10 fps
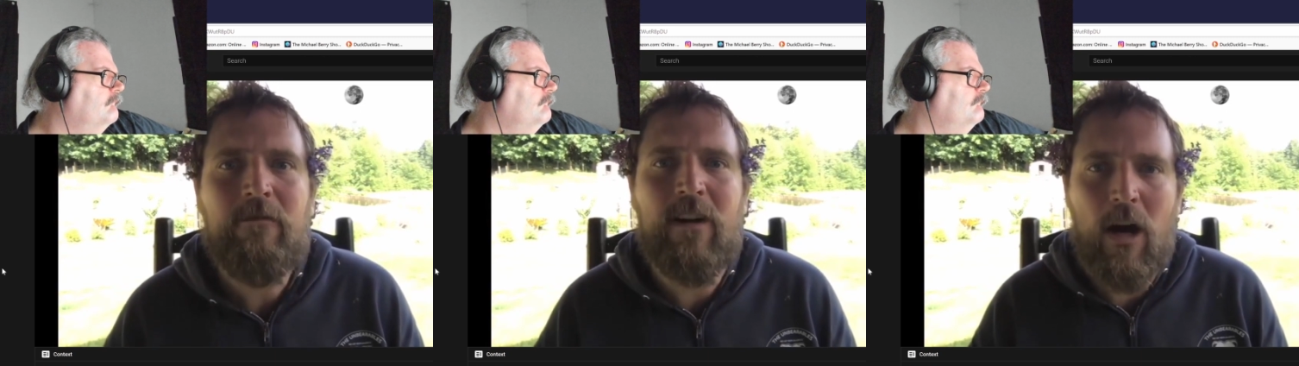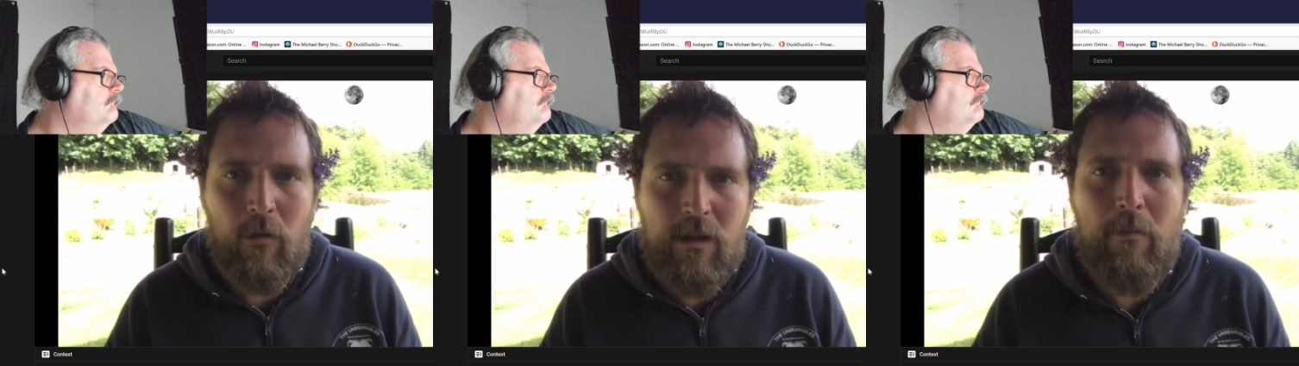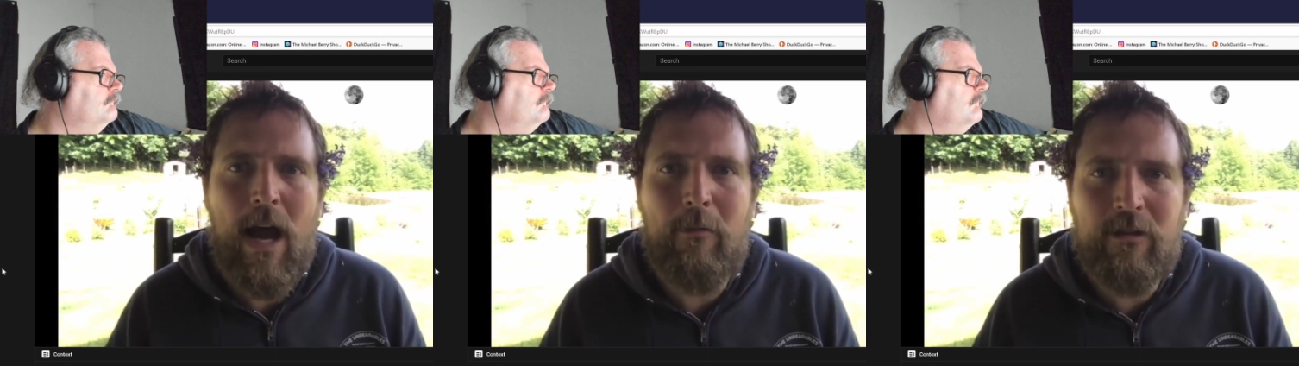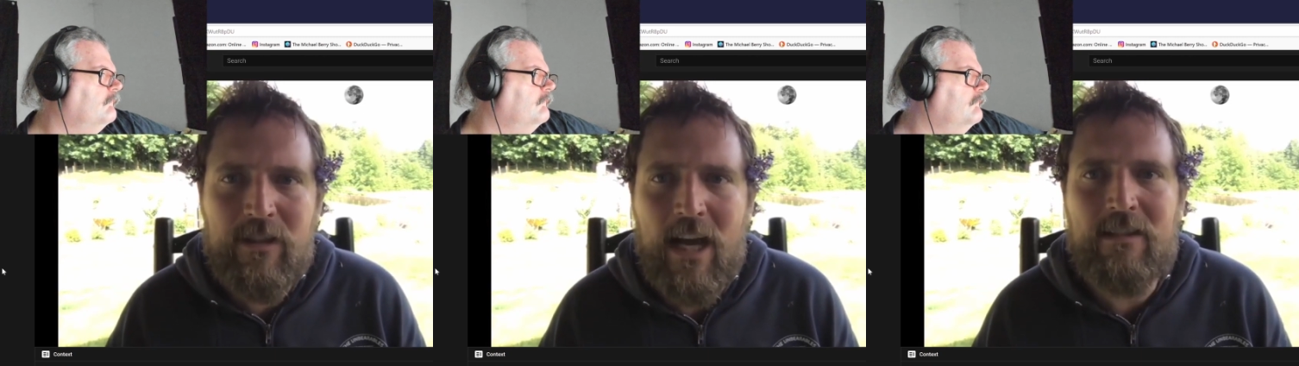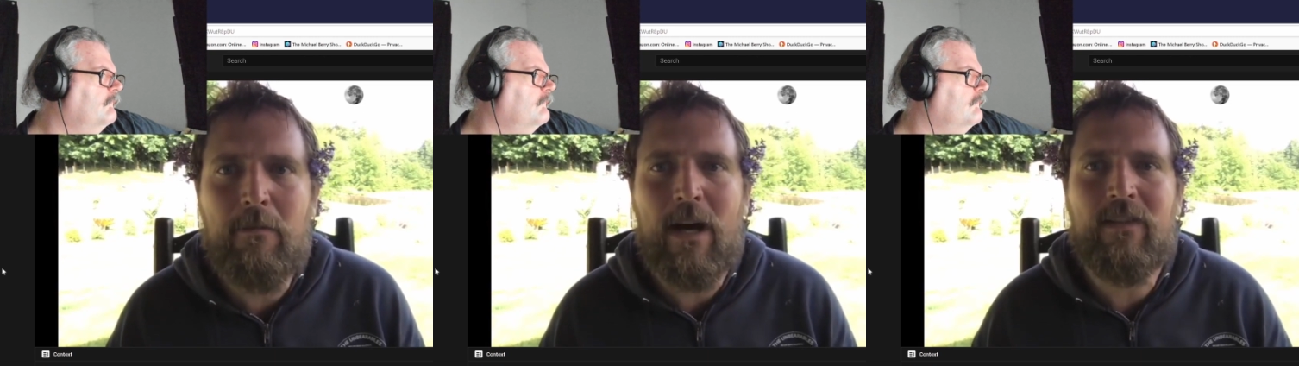Speaker 1: follow what the Bible
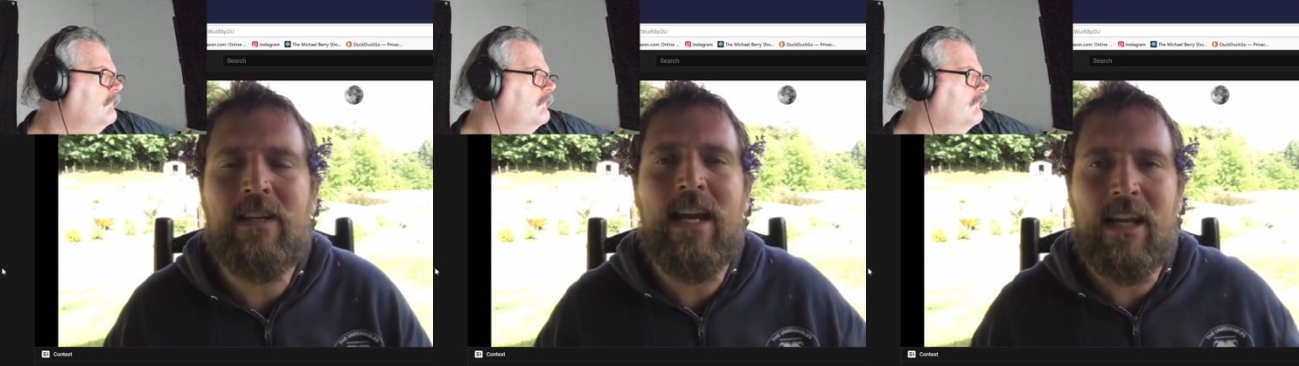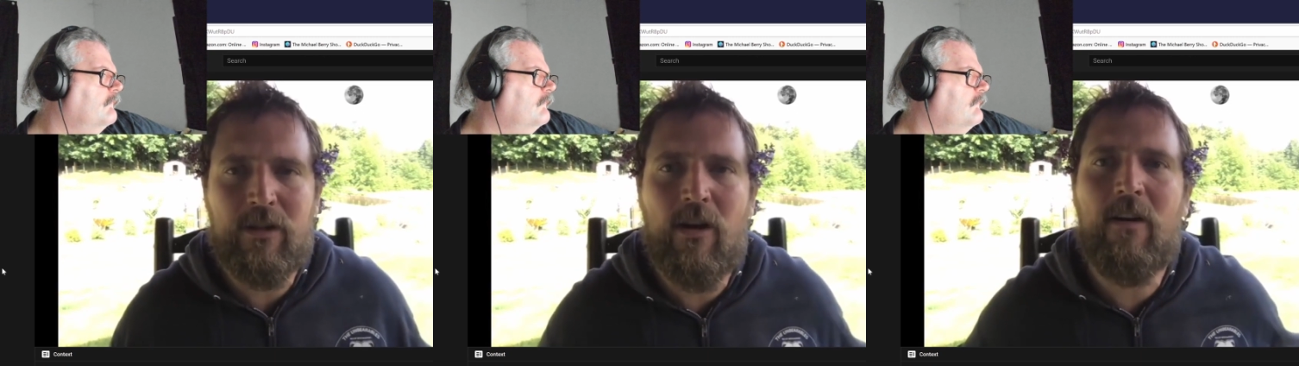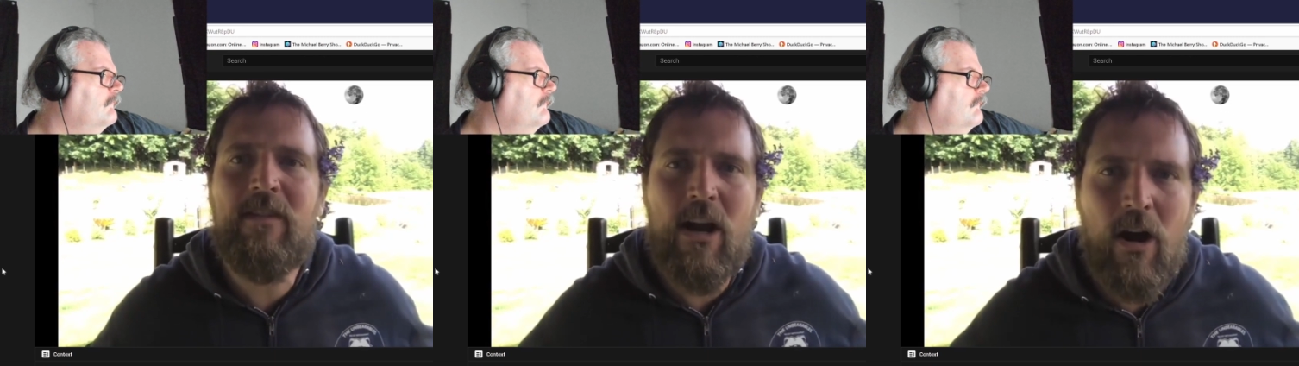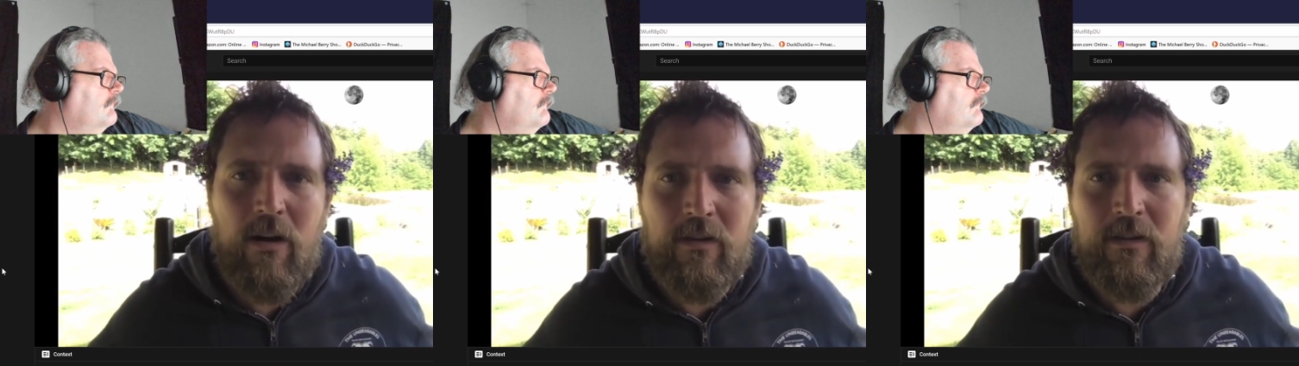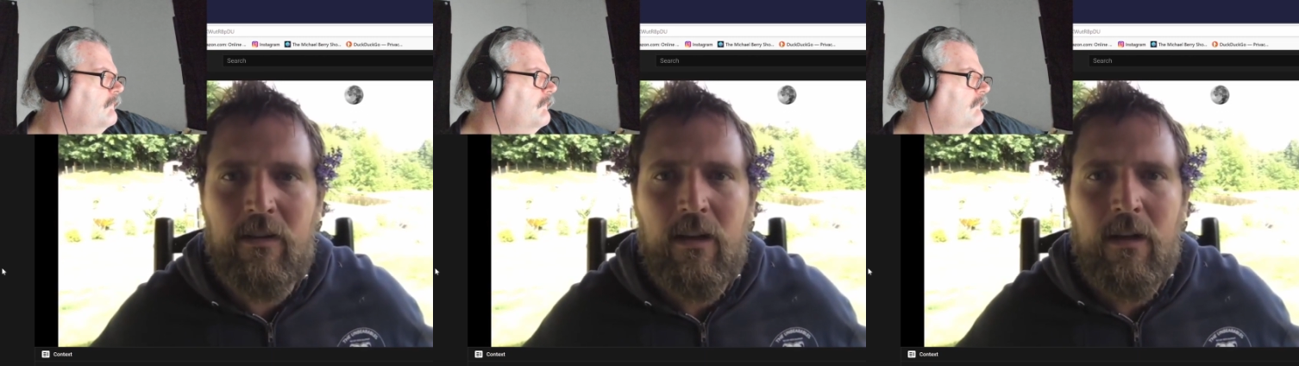says about the nature of the
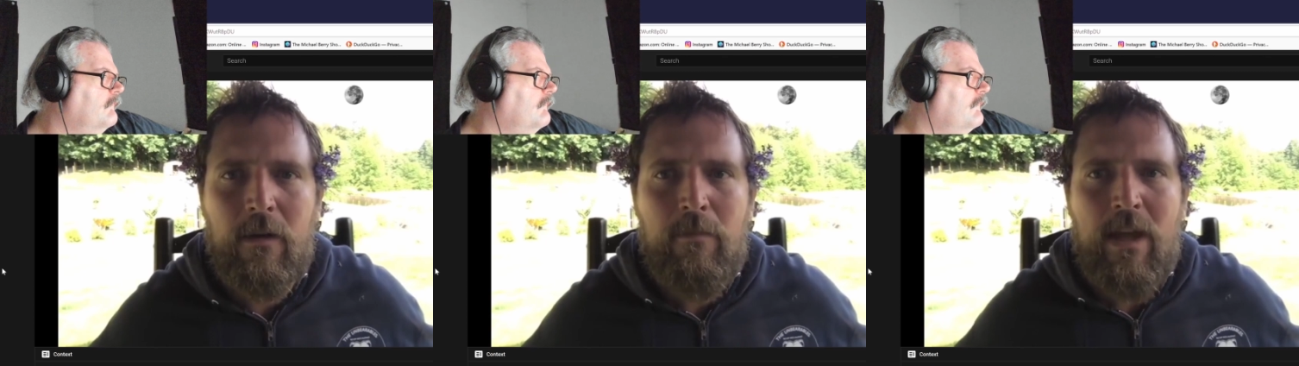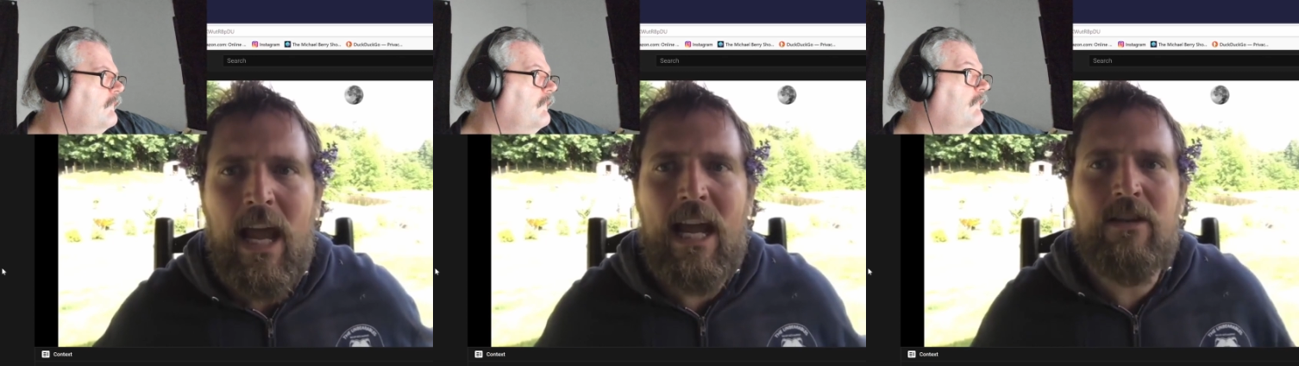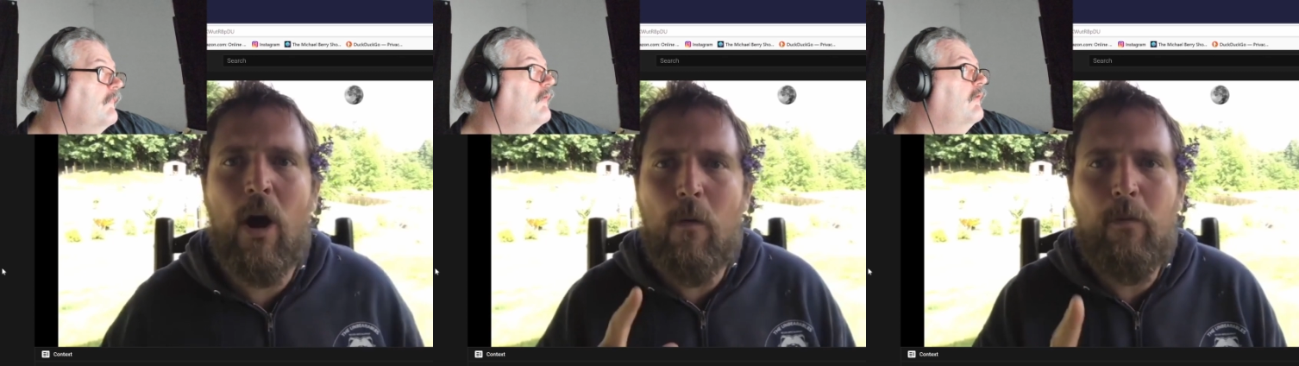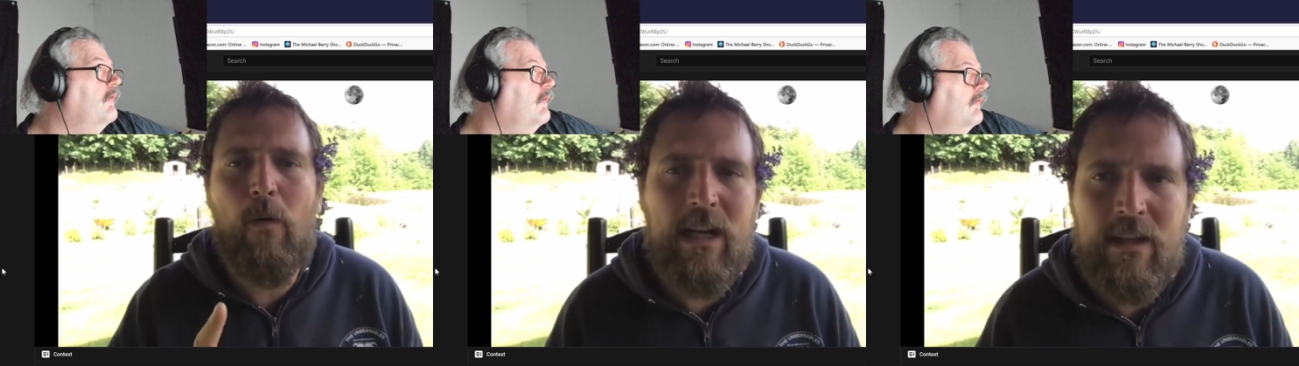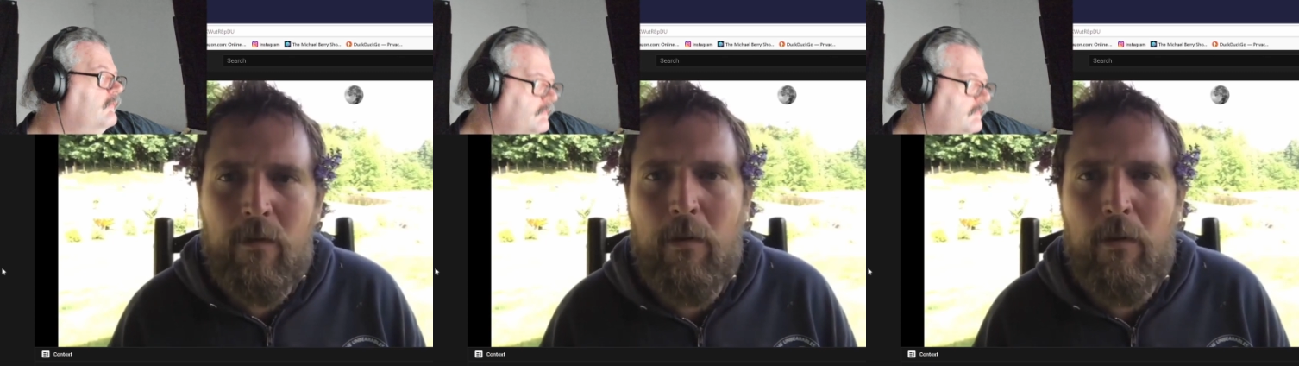earth. At no point in the